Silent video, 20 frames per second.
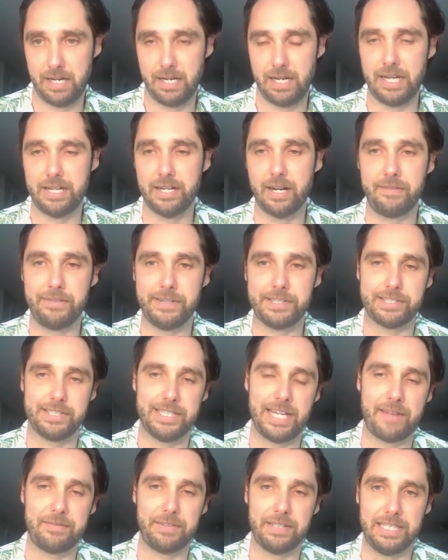And obviously
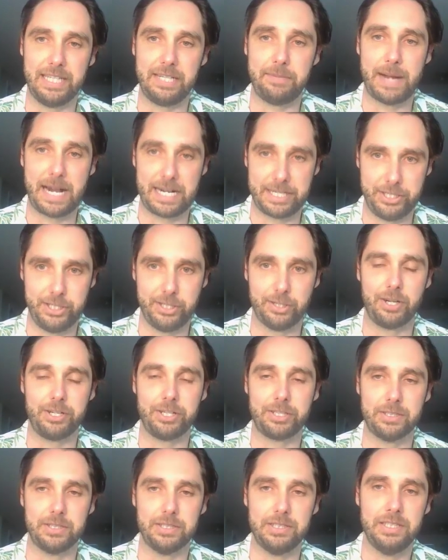have a link back to your
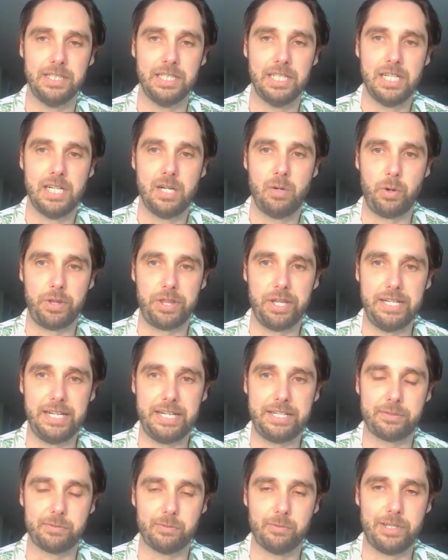article within
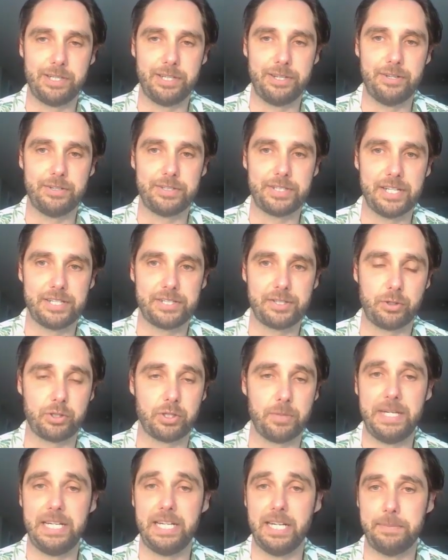each one of those
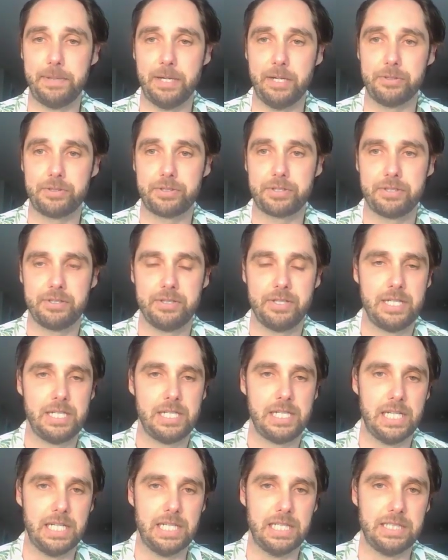social media posts.
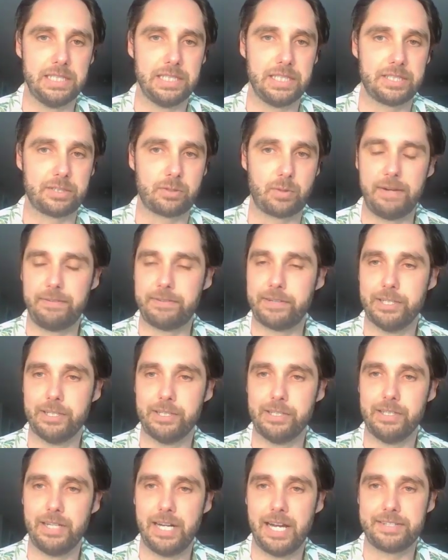It's great for
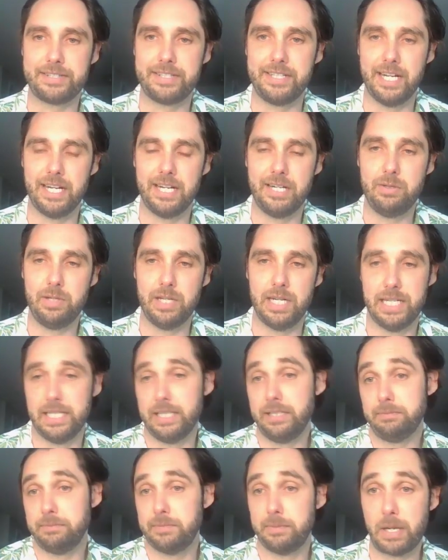your SEO
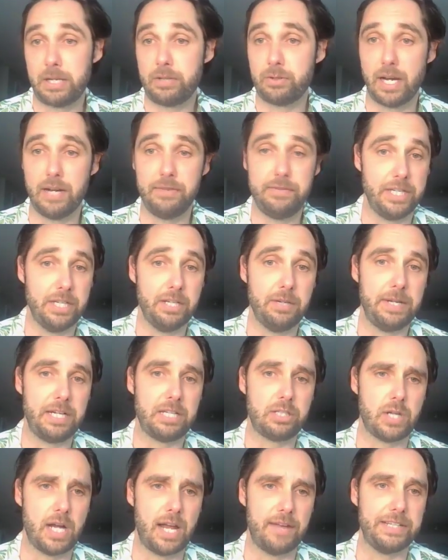and might drive
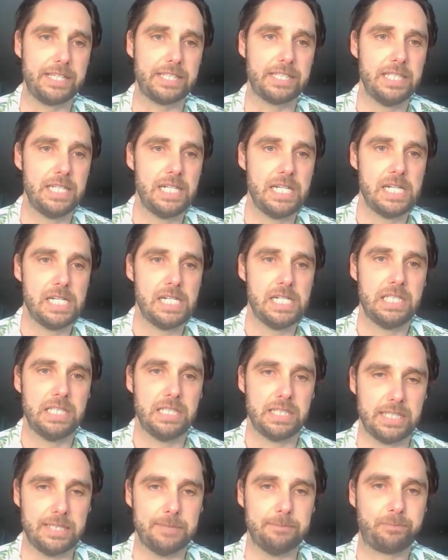big traffic.
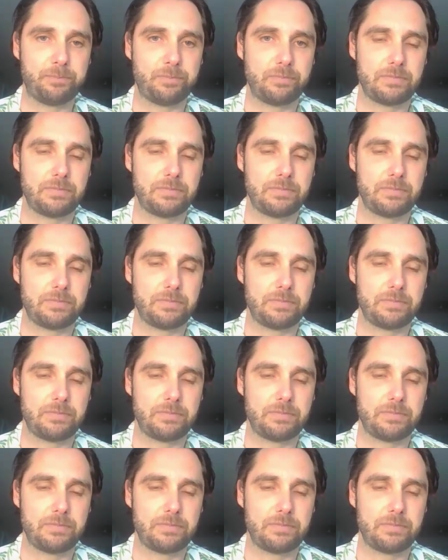Okay.